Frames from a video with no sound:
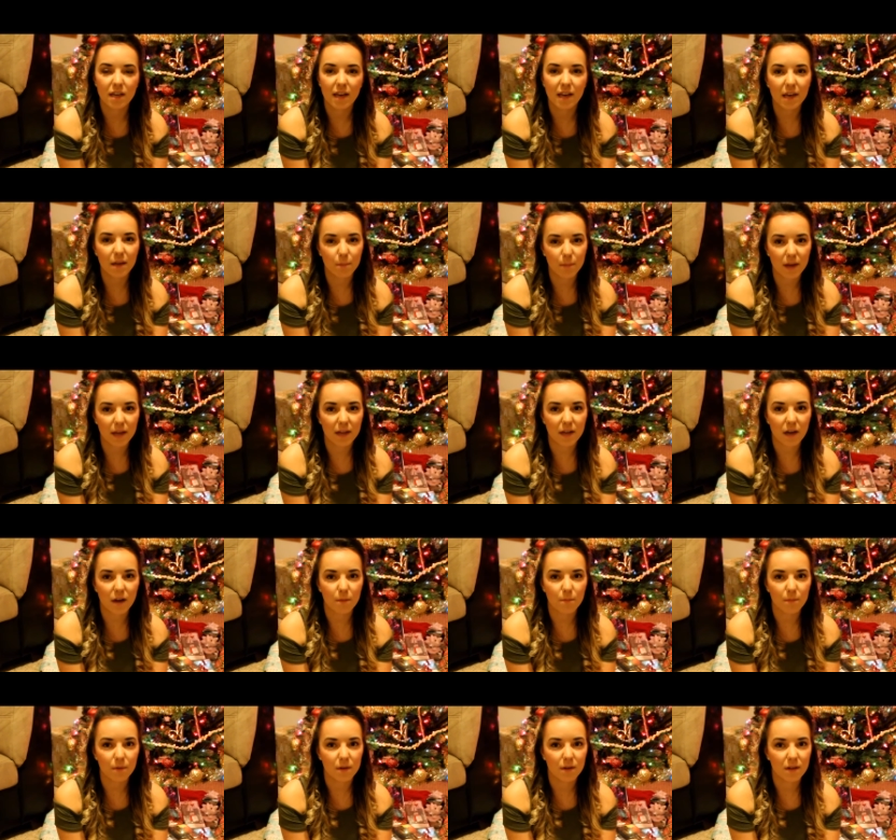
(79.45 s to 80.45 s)
and
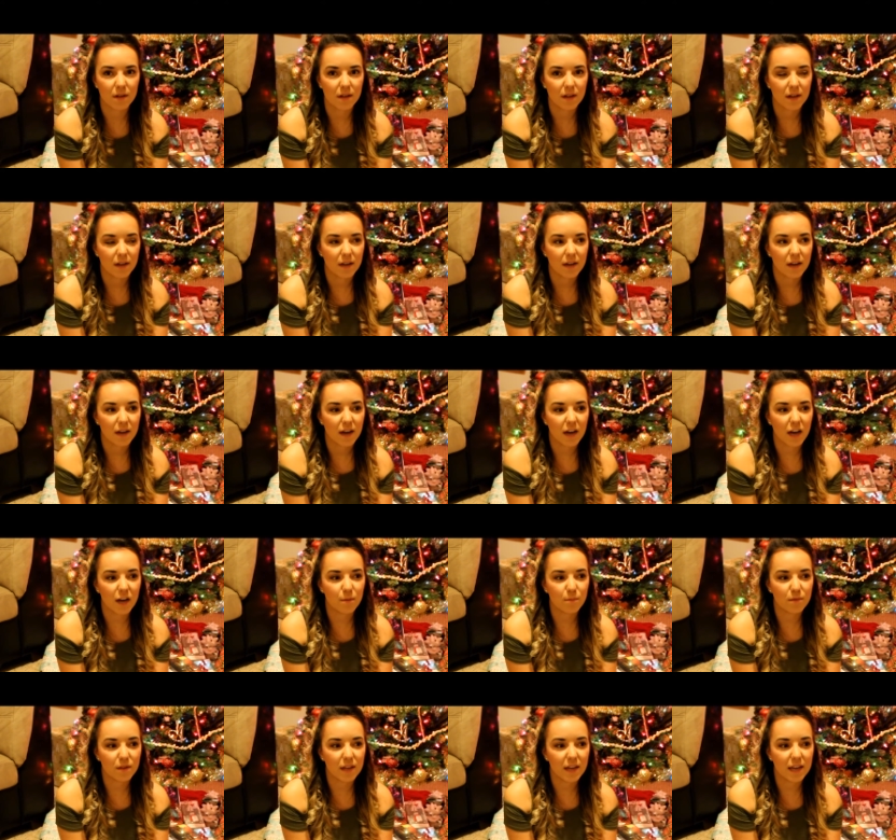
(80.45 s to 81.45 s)
makeup.
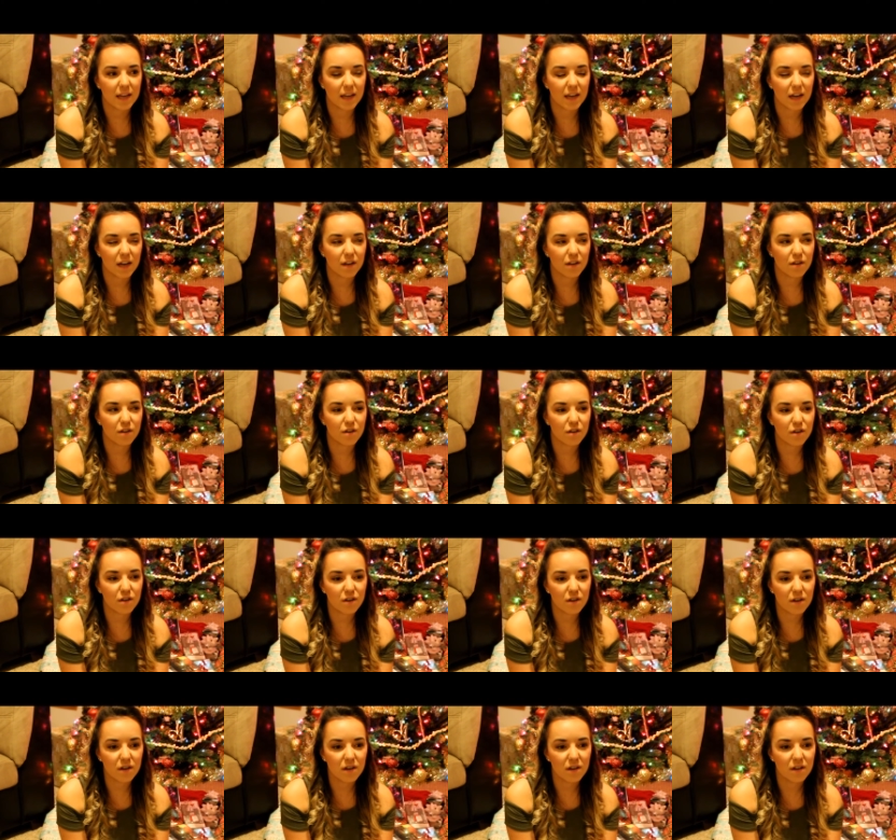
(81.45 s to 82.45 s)
I'm like a
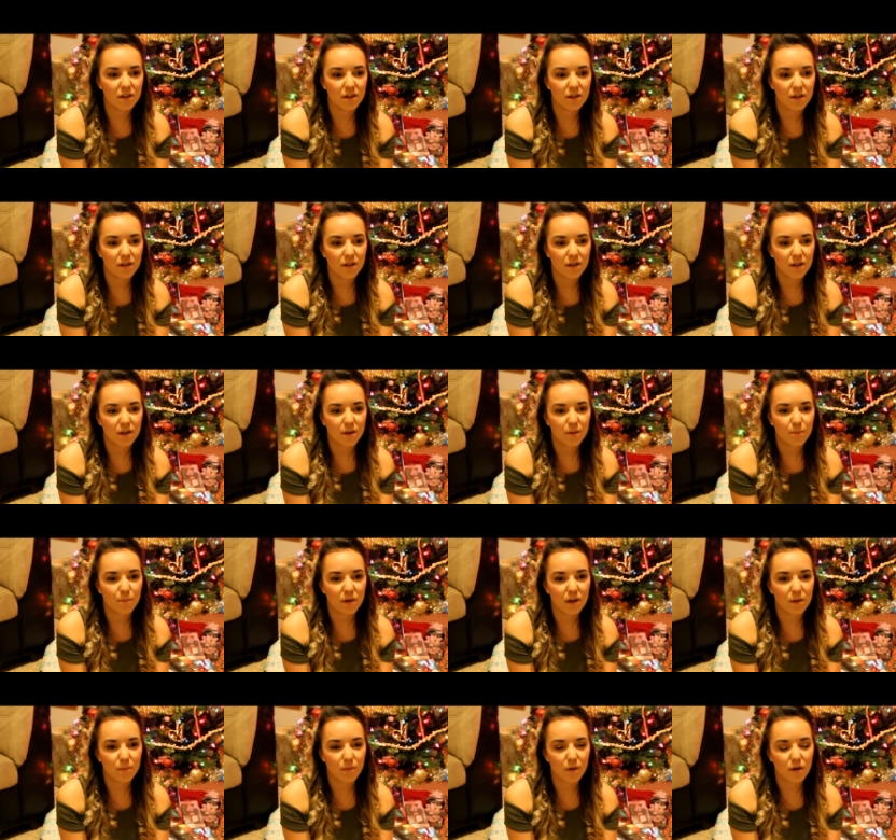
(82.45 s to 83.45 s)
nerd,
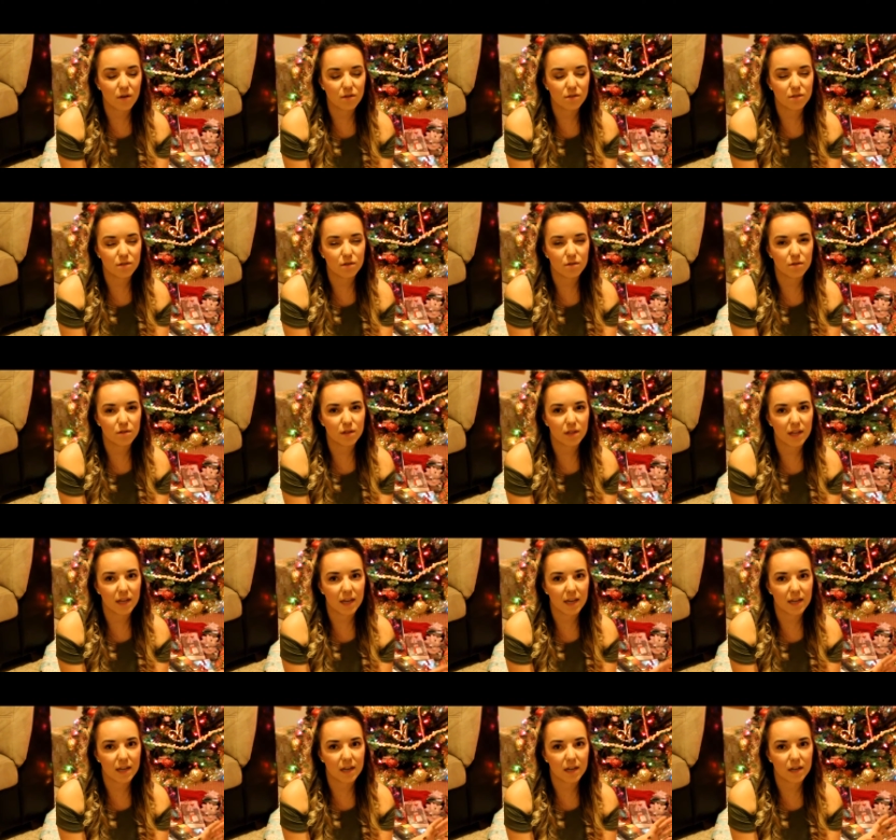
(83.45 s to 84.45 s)
but I'm also
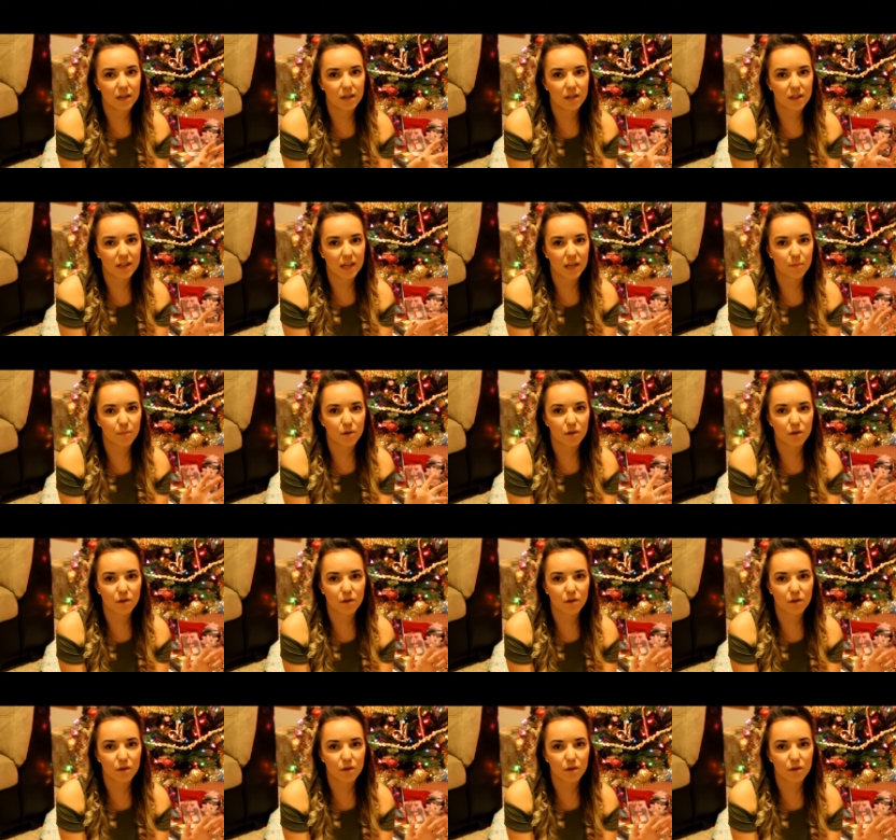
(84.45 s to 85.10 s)
like a glamour